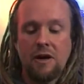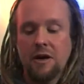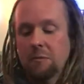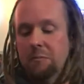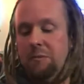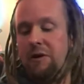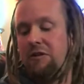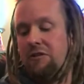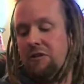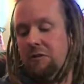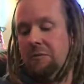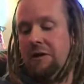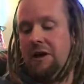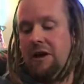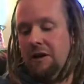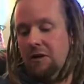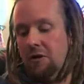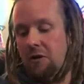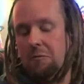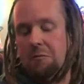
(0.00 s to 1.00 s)
Had a bishop
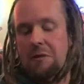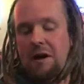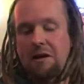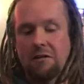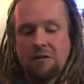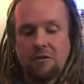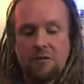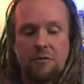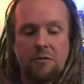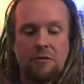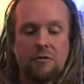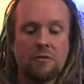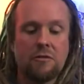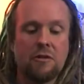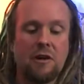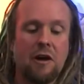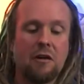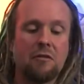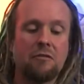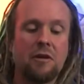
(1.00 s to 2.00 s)
there, got married to
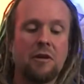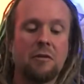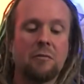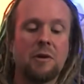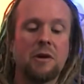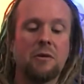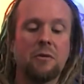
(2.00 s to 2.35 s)
his girlfriend.